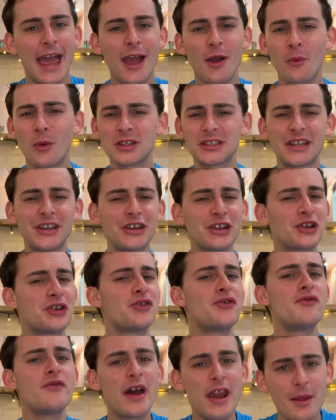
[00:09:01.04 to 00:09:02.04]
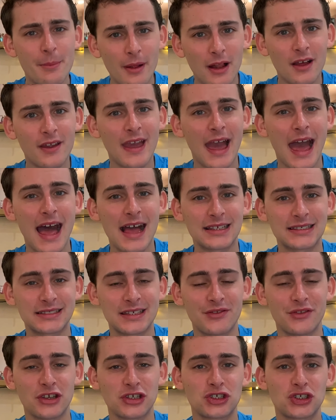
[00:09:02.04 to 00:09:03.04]
it was an incredible cast
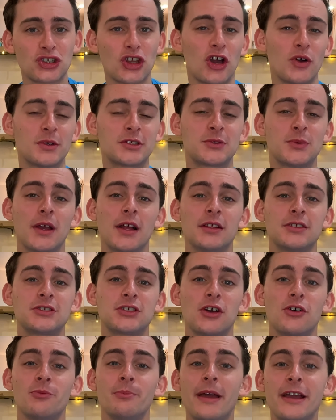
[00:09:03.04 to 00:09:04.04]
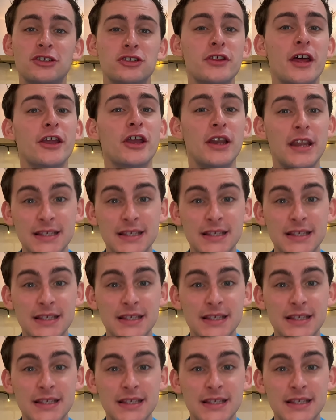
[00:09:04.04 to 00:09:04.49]
in this show as well. So make sure that you